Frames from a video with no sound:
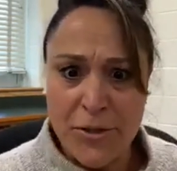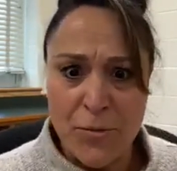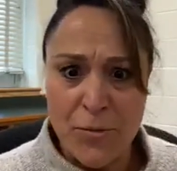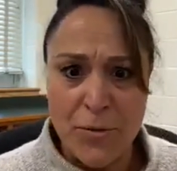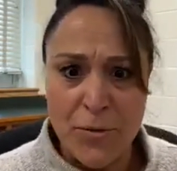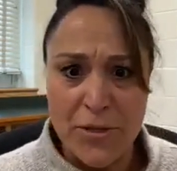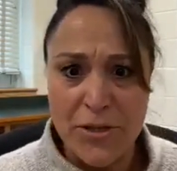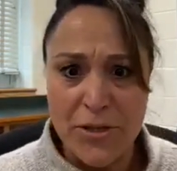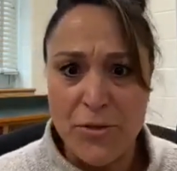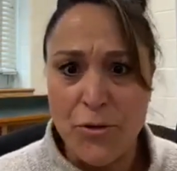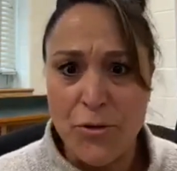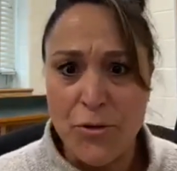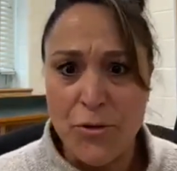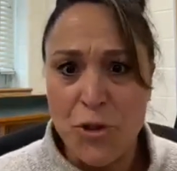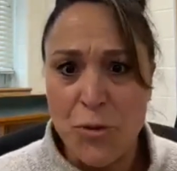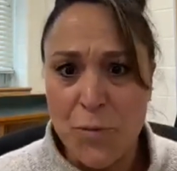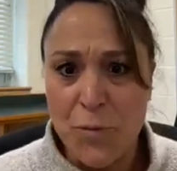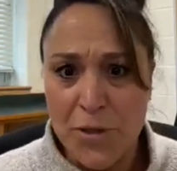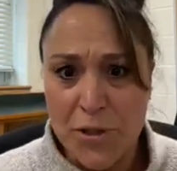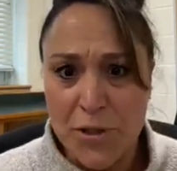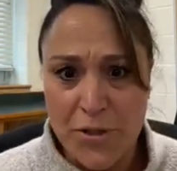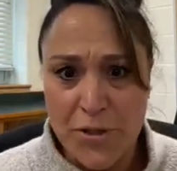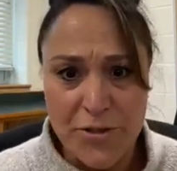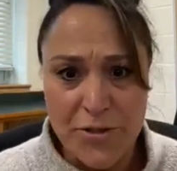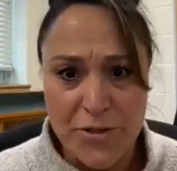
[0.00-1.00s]
or social
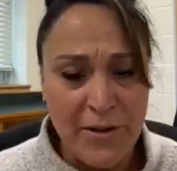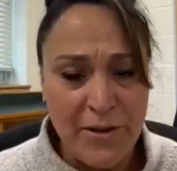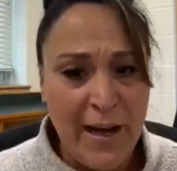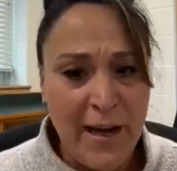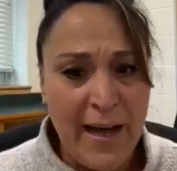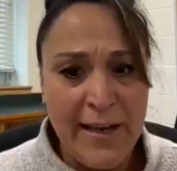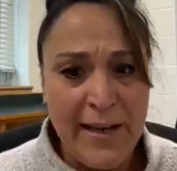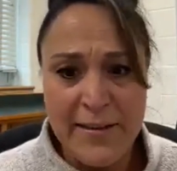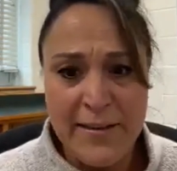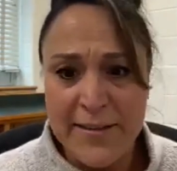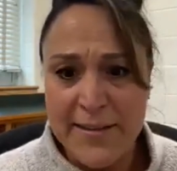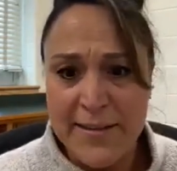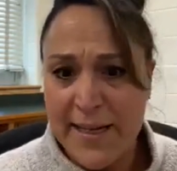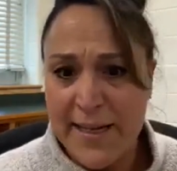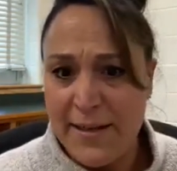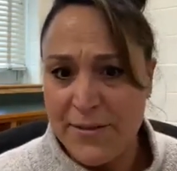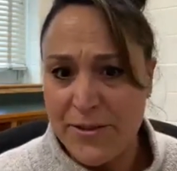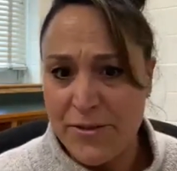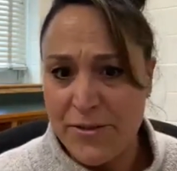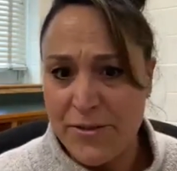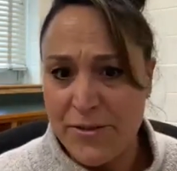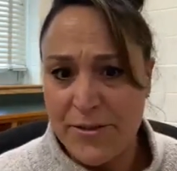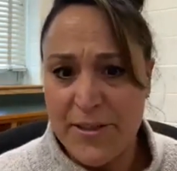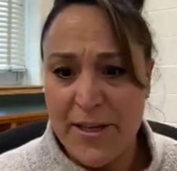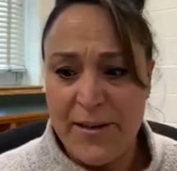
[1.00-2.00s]
workers or guidance counselors.